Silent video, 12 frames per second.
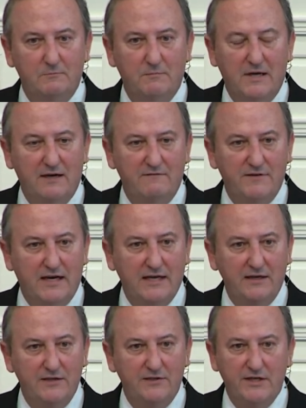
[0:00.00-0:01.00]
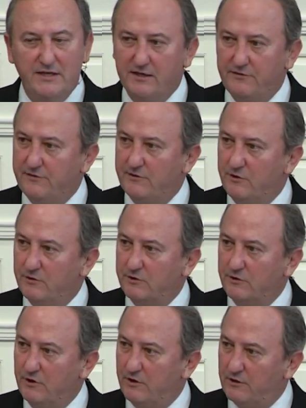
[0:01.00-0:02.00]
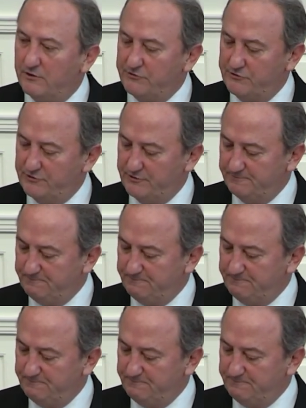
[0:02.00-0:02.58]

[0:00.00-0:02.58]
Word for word: by a violent death on a cross.